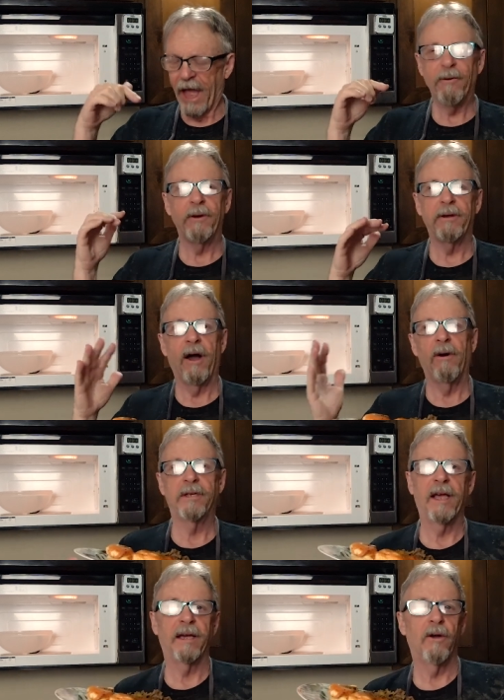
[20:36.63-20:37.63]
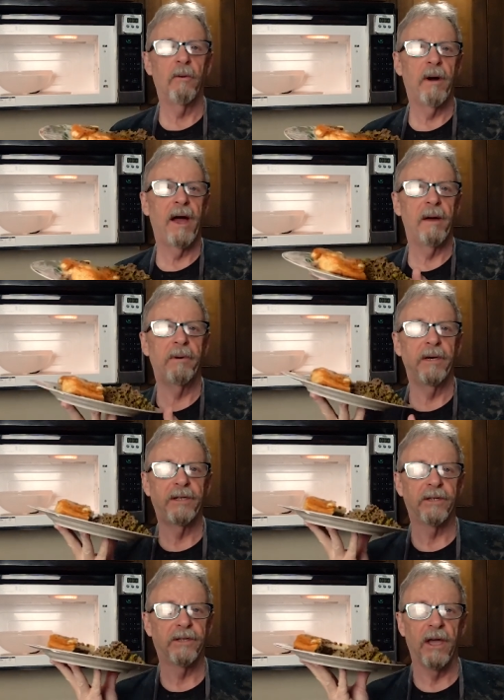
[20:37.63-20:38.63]
would always like go buy a
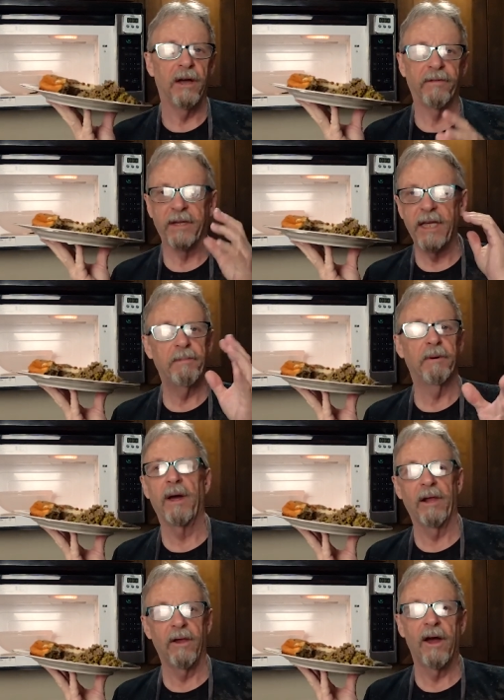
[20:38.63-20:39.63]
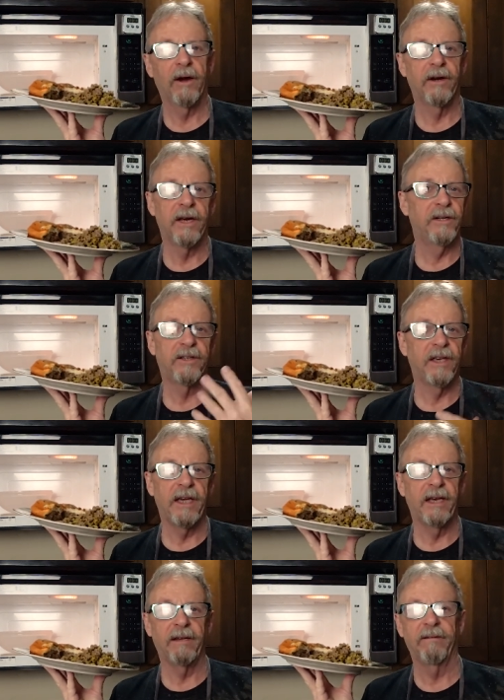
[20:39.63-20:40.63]
bunch of stuff and keep it in my locker, and I just
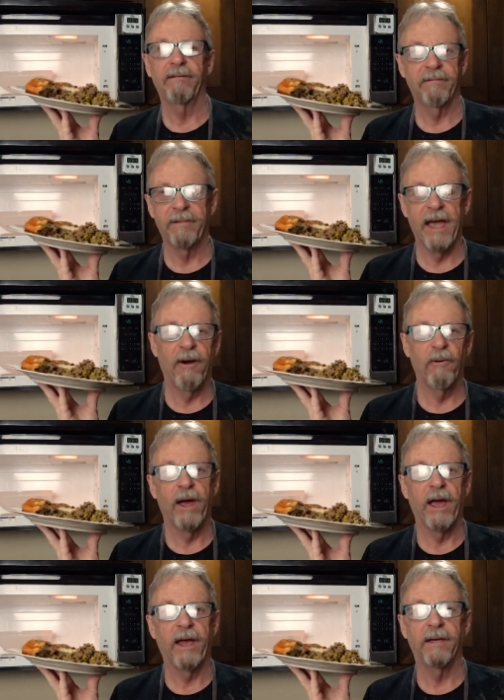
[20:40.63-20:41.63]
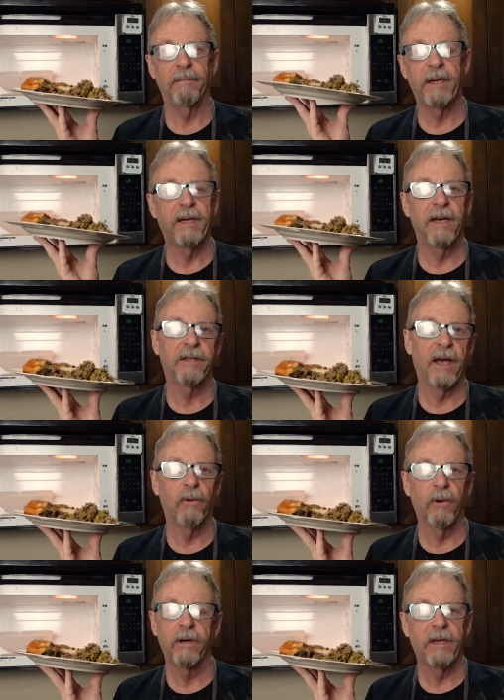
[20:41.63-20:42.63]
eat that way. And because I
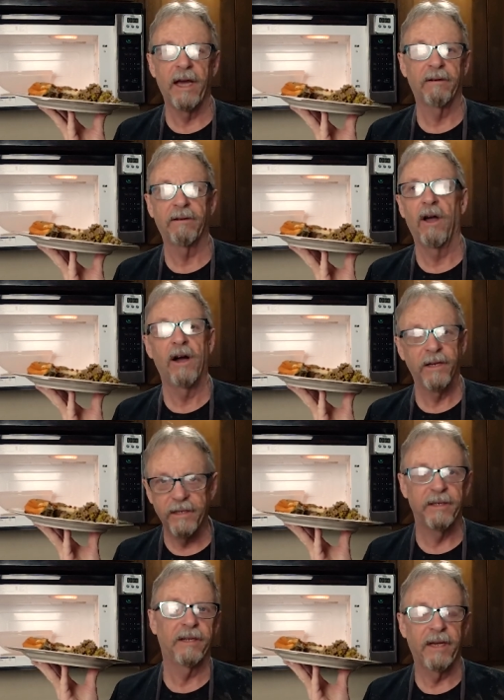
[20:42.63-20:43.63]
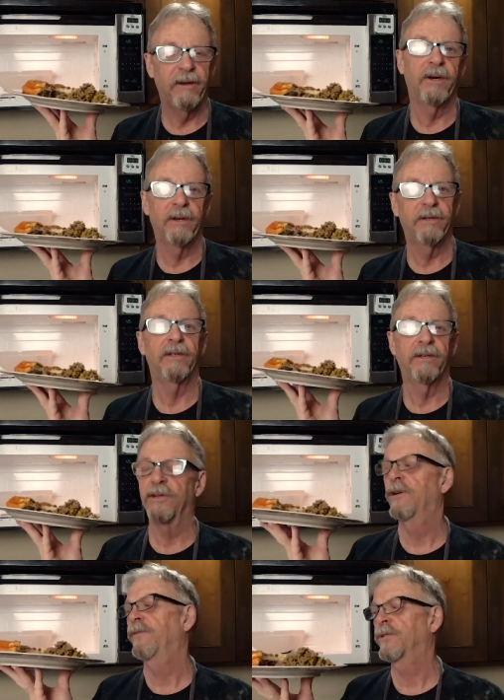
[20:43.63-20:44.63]
worked out constantly when I was in the
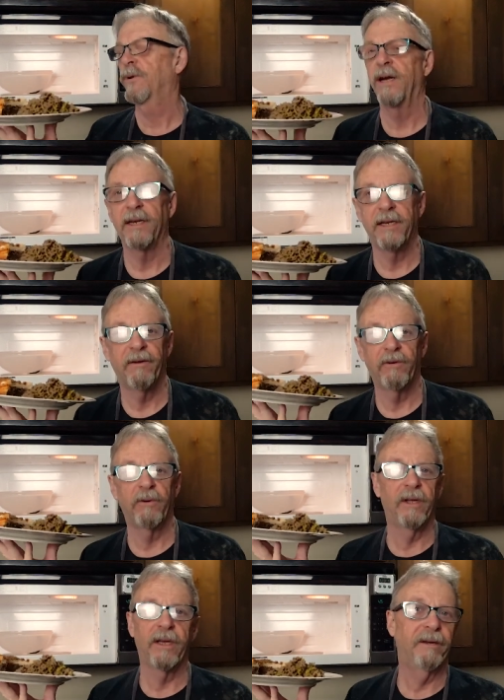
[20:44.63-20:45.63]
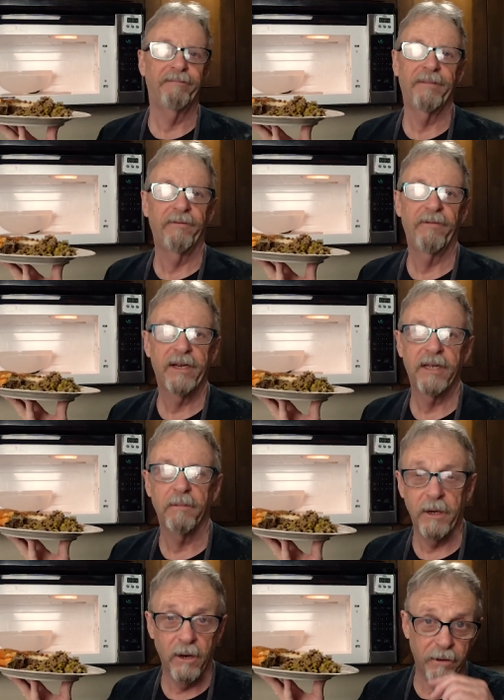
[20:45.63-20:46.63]
service, right, it never really affected
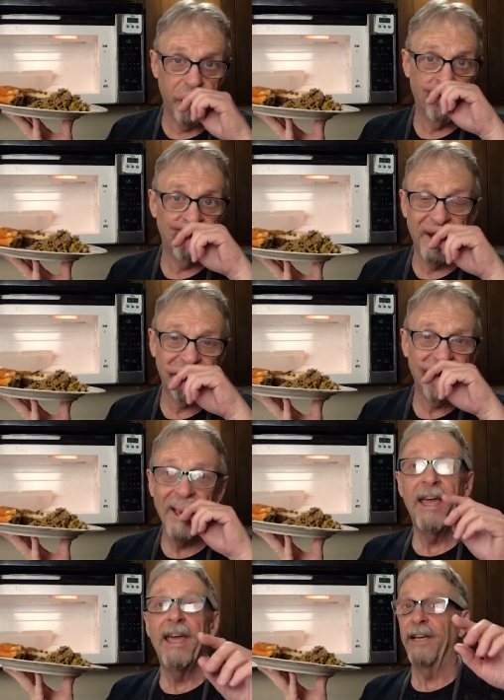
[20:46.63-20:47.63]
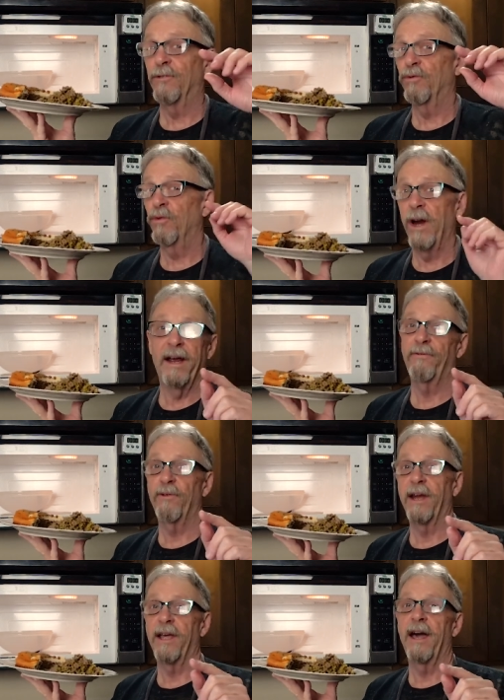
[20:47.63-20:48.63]
me all that much. It's right after
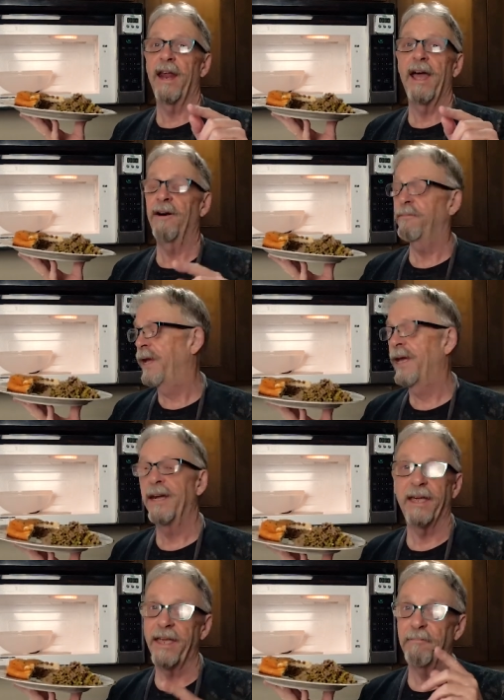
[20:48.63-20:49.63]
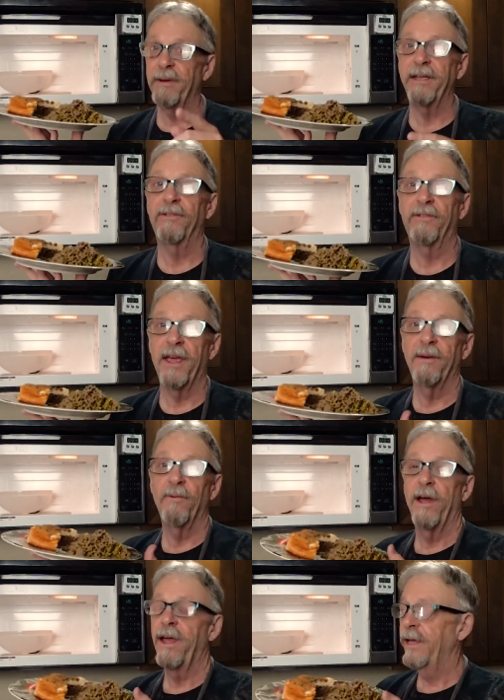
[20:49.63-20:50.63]
I got out, man, I kept eating the same
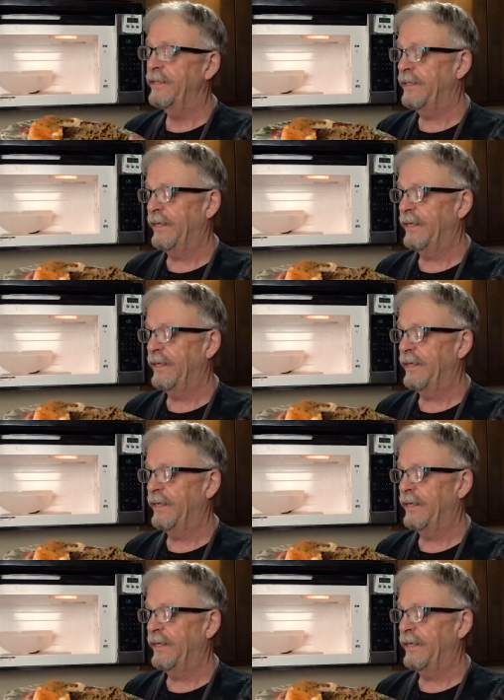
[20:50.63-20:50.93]
way.